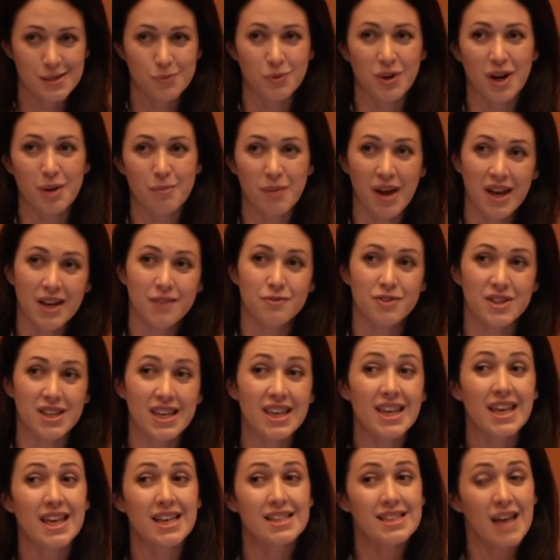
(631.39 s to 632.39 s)
When I make it for the
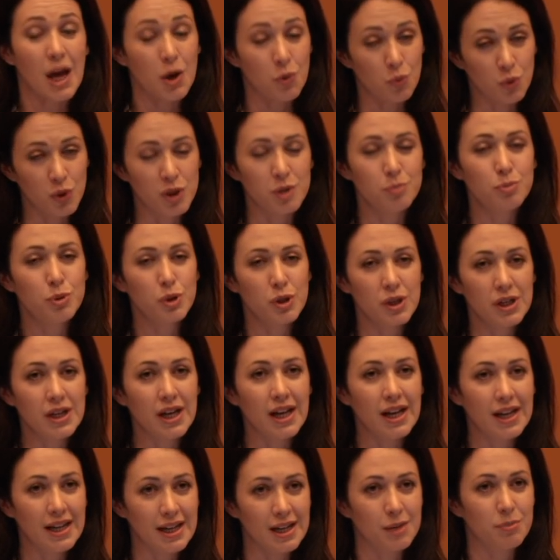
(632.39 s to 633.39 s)
kids, I will put
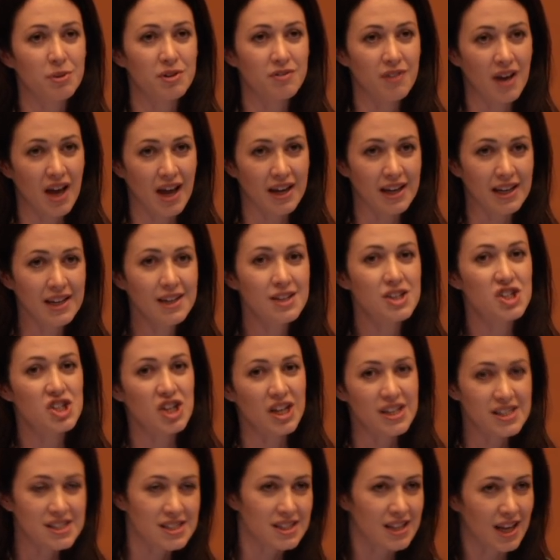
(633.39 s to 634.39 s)
a little bit of honey
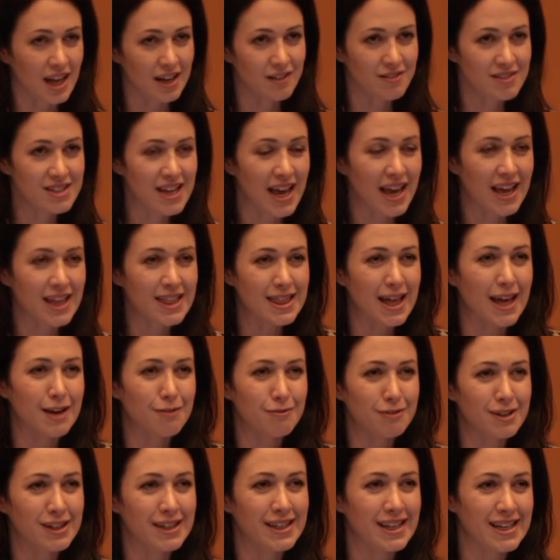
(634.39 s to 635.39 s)
just to kind of take that
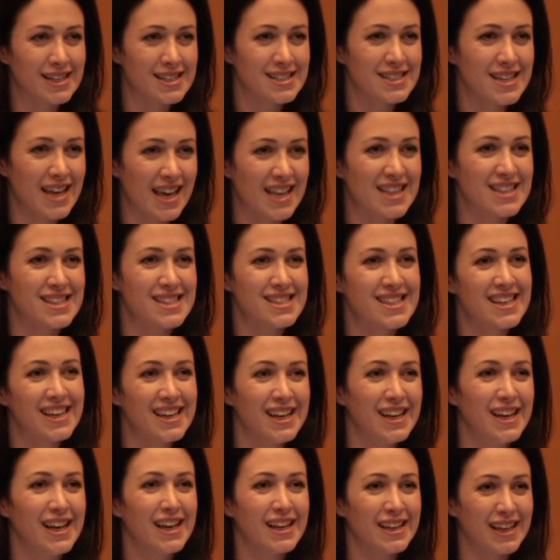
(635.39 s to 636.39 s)
really intense
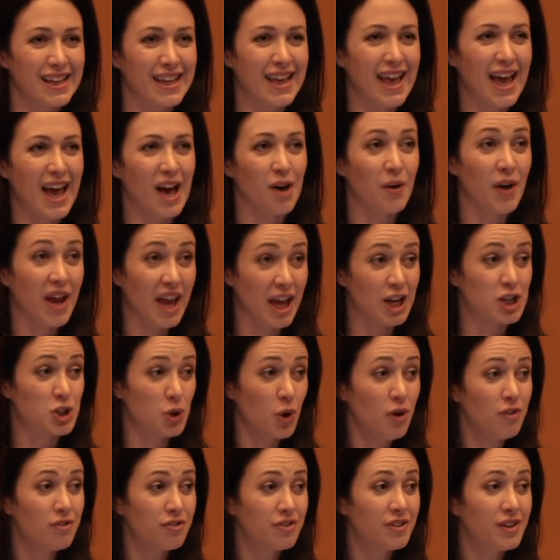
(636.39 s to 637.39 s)
cacao edge
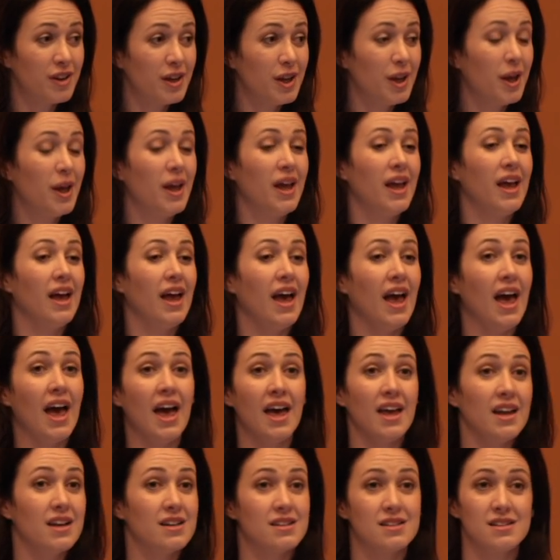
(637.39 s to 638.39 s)
off,
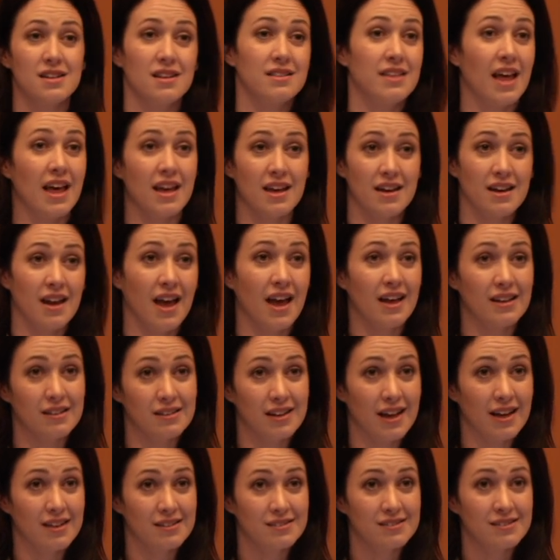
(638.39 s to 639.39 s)
and they inhale
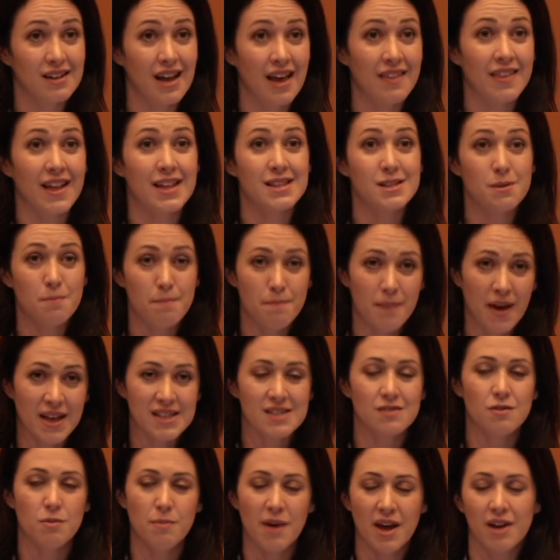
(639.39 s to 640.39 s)
that. And that's a
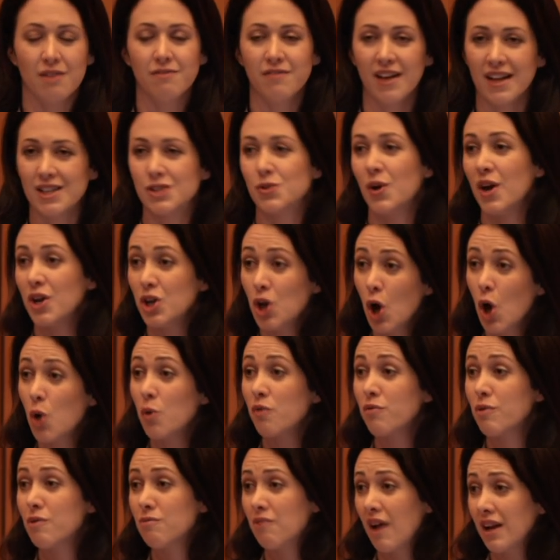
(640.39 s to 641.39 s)
massive amount of fat. So I know
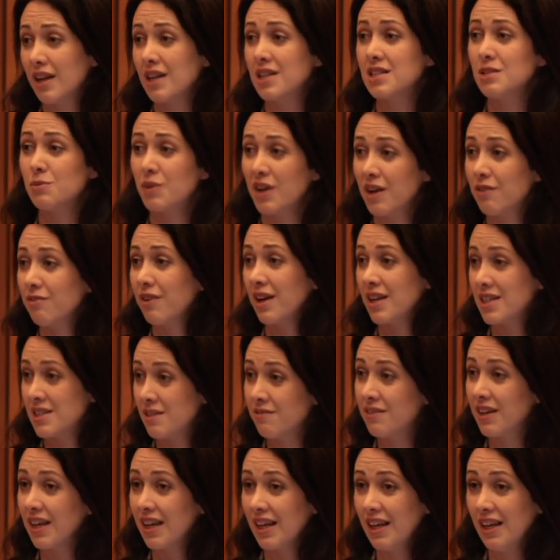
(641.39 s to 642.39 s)
if we're running to whatever
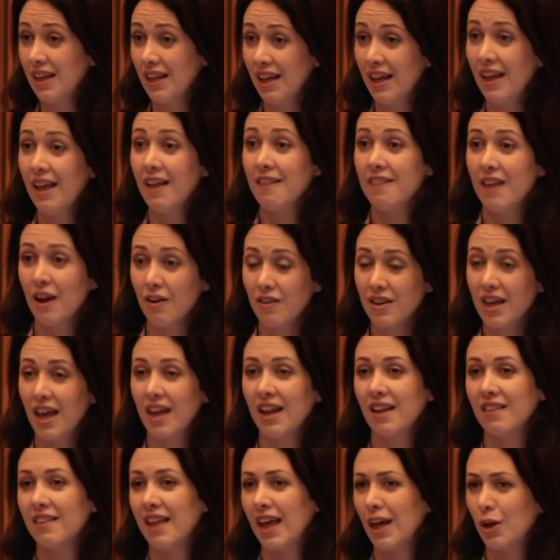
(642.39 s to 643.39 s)
activity, they're
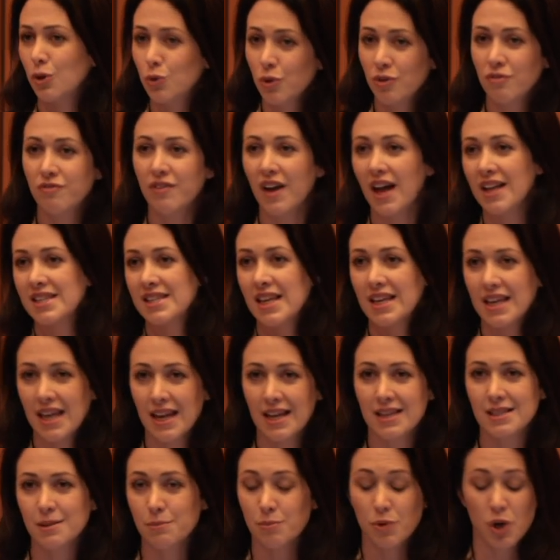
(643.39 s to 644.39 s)
getting their good fats, they're
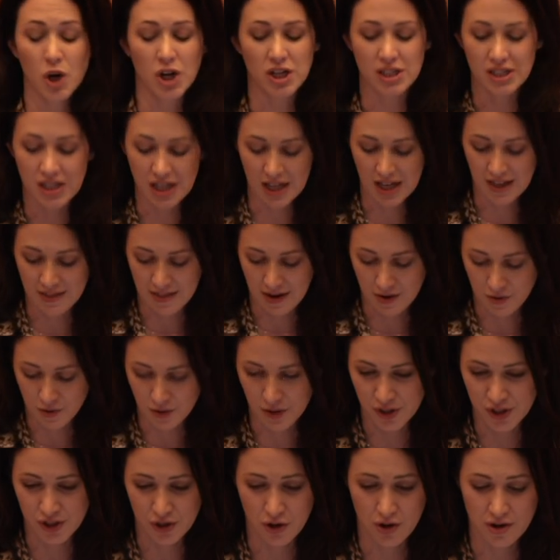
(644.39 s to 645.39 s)
getting some protein, and they're
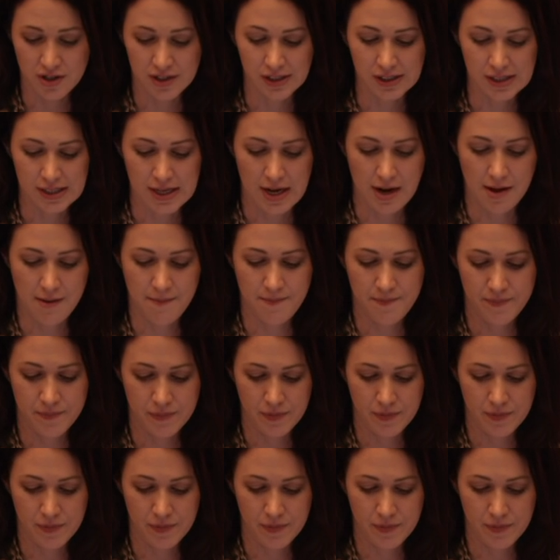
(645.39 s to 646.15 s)
good to go till dinner.